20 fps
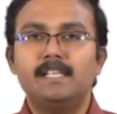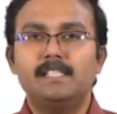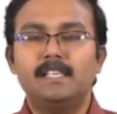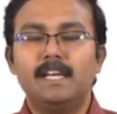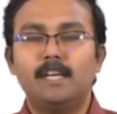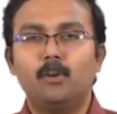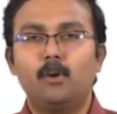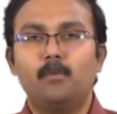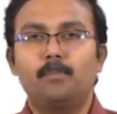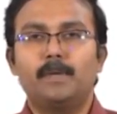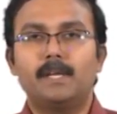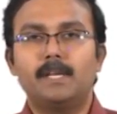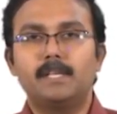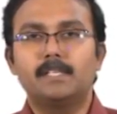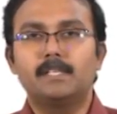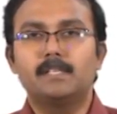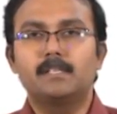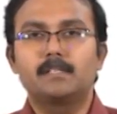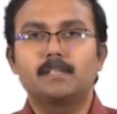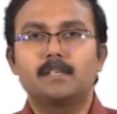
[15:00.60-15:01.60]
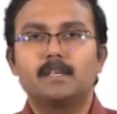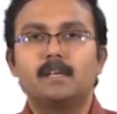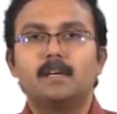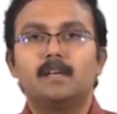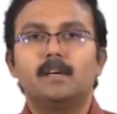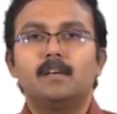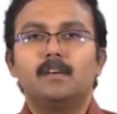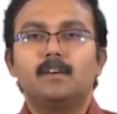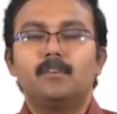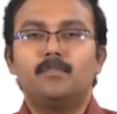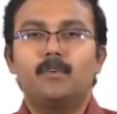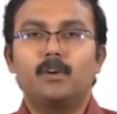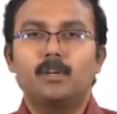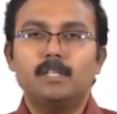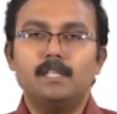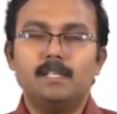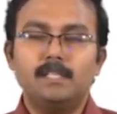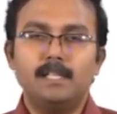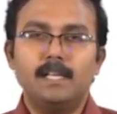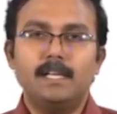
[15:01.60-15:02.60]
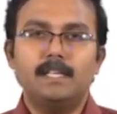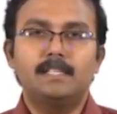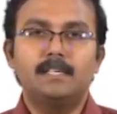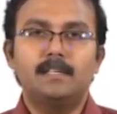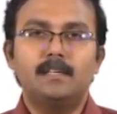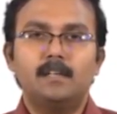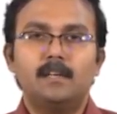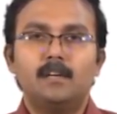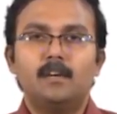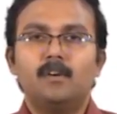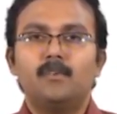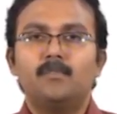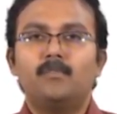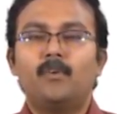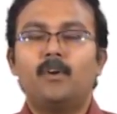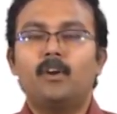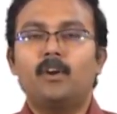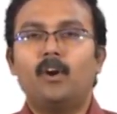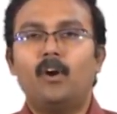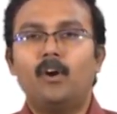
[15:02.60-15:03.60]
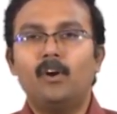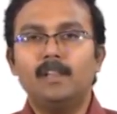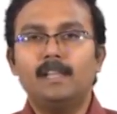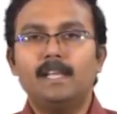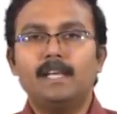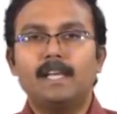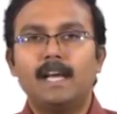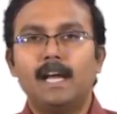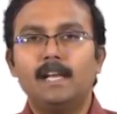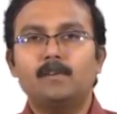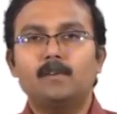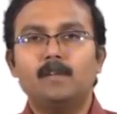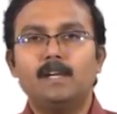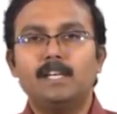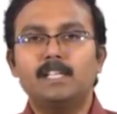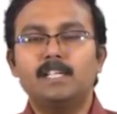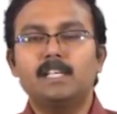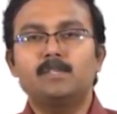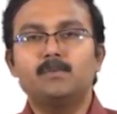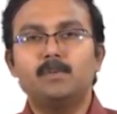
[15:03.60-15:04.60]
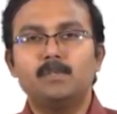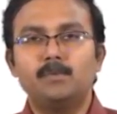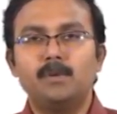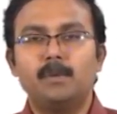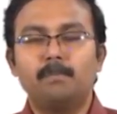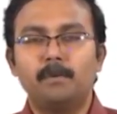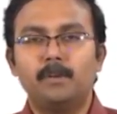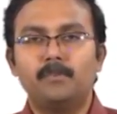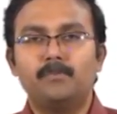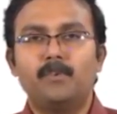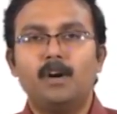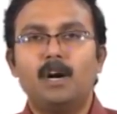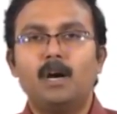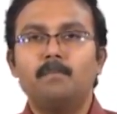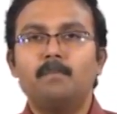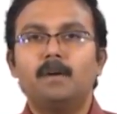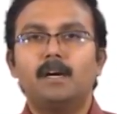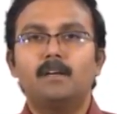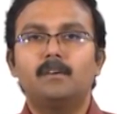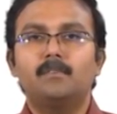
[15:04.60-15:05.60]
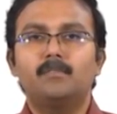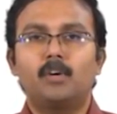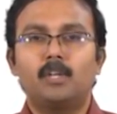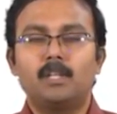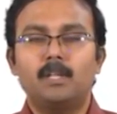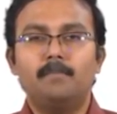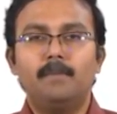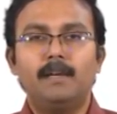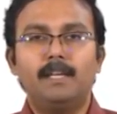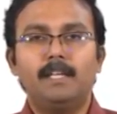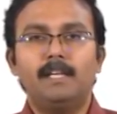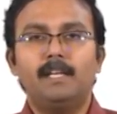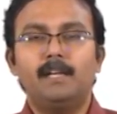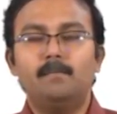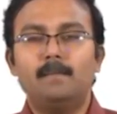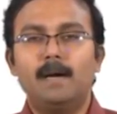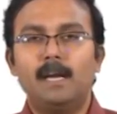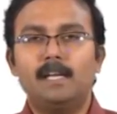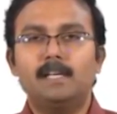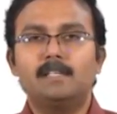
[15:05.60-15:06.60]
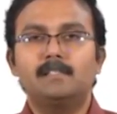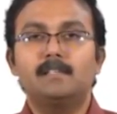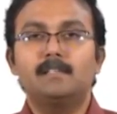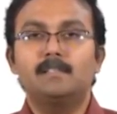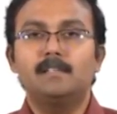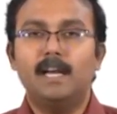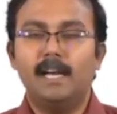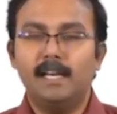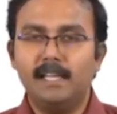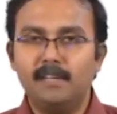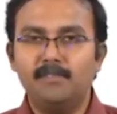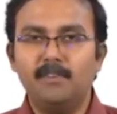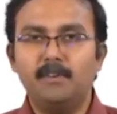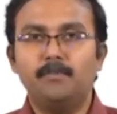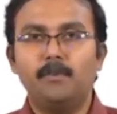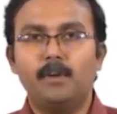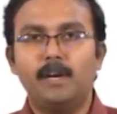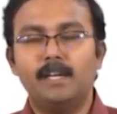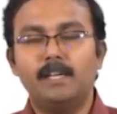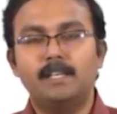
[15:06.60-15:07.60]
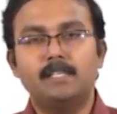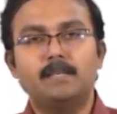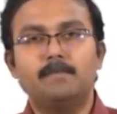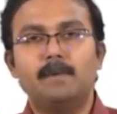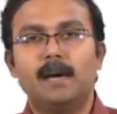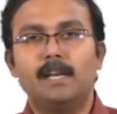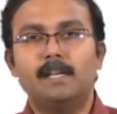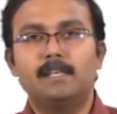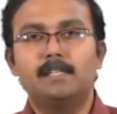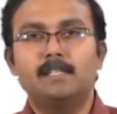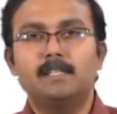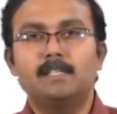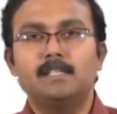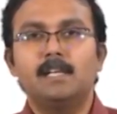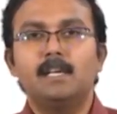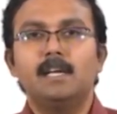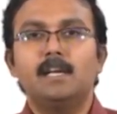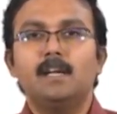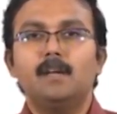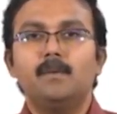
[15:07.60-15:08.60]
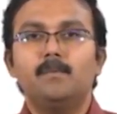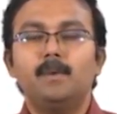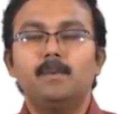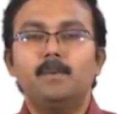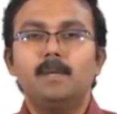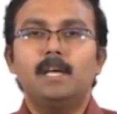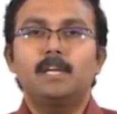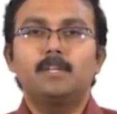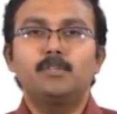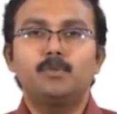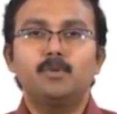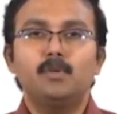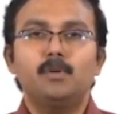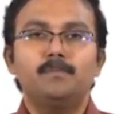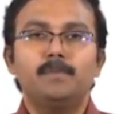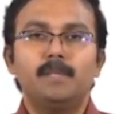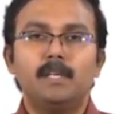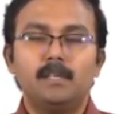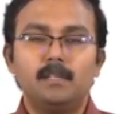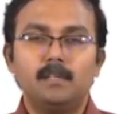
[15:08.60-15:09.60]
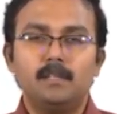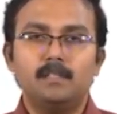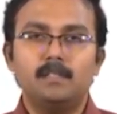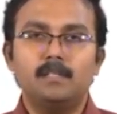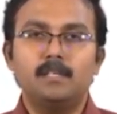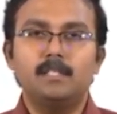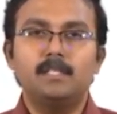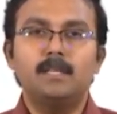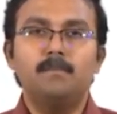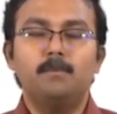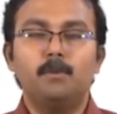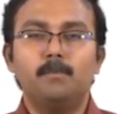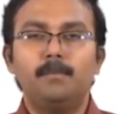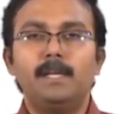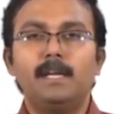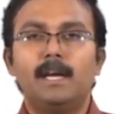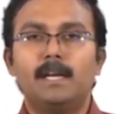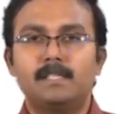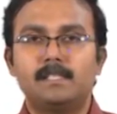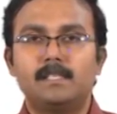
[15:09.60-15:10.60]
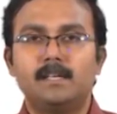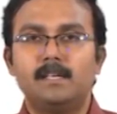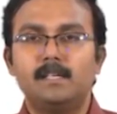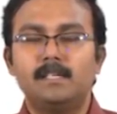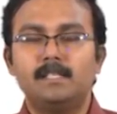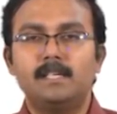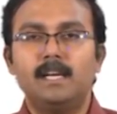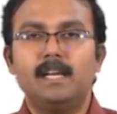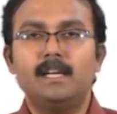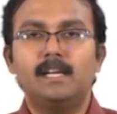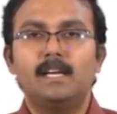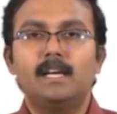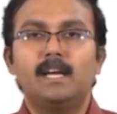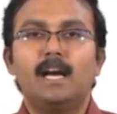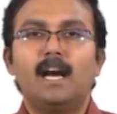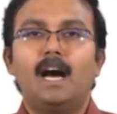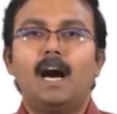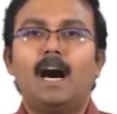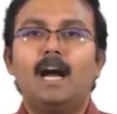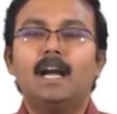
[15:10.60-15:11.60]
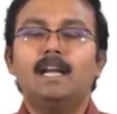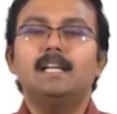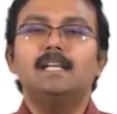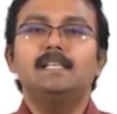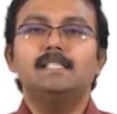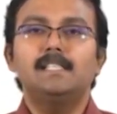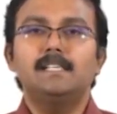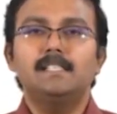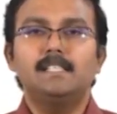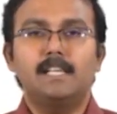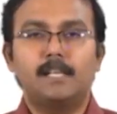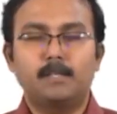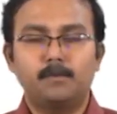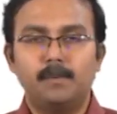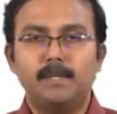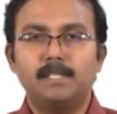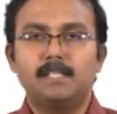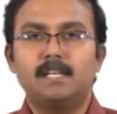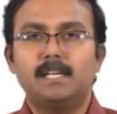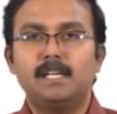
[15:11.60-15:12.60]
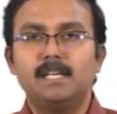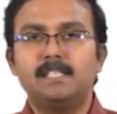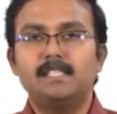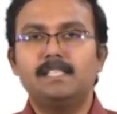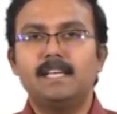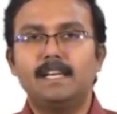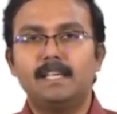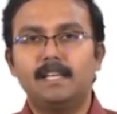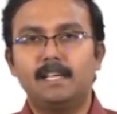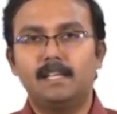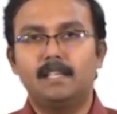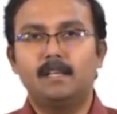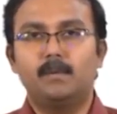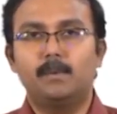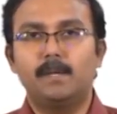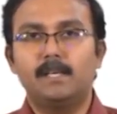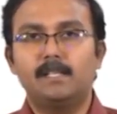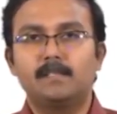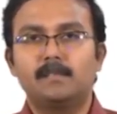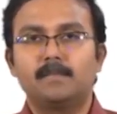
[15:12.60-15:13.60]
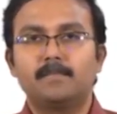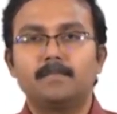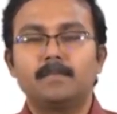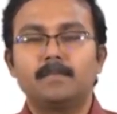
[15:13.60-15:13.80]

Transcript: state operations. For this reason, for all the calculations which we perform for the material balances and even for energy balances, we will assume the system to be at steady state unless it is explicitly stated otherwise.